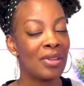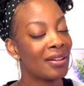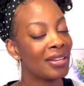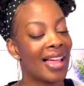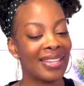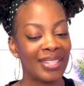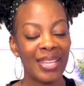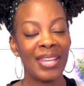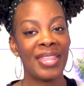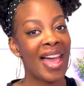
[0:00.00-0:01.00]
not gonna lie,
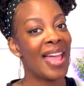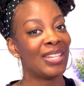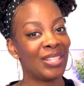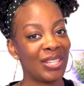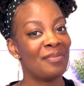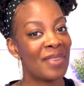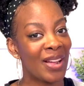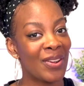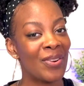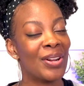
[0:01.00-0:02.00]
seeing that
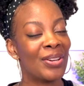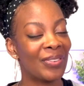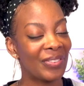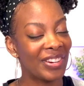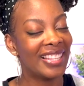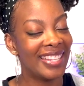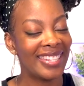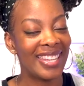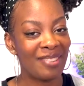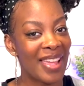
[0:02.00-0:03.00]
HDMI cord really
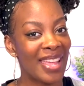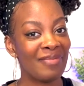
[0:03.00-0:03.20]
did make